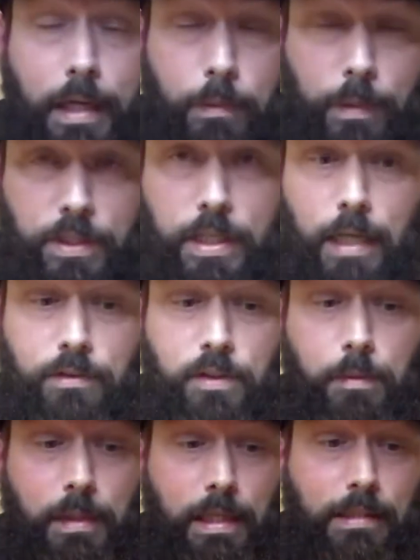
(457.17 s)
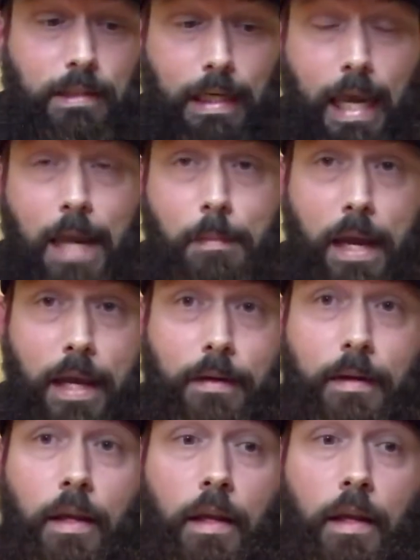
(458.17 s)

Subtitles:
He reached out to me and he's like, "Hey man,